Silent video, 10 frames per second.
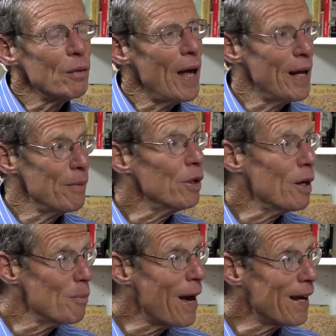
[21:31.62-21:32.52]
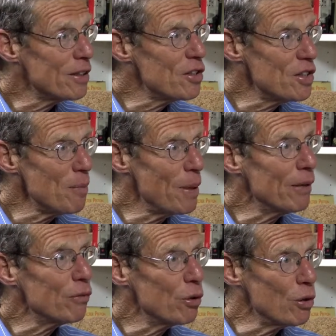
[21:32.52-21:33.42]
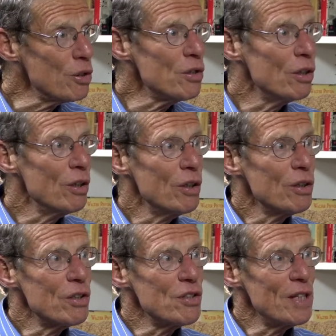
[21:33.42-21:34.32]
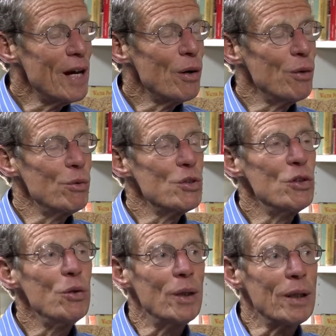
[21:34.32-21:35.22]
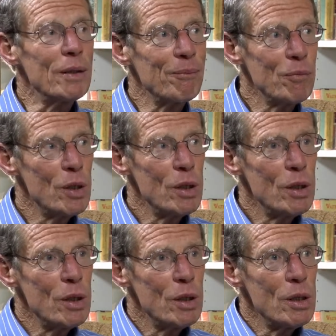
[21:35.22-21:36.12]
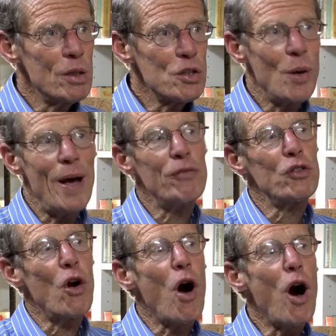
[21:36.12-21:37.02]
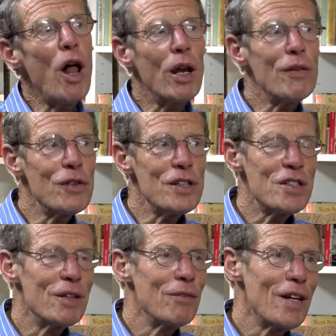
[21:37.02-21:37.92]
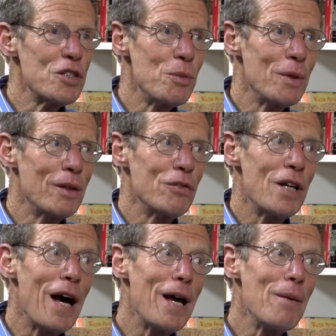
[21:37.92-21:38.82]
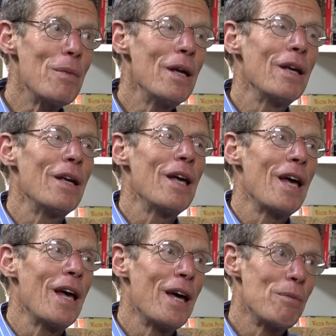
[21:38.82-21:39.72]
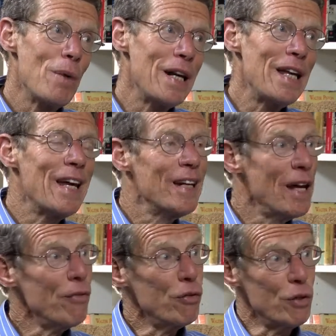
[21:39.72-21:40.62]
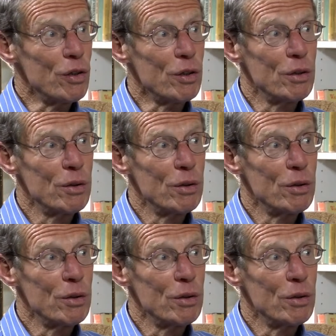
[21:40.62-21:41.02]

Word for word: had him come back to see me, of course, to see how he was doing. So after all of this investment of time and money and effort,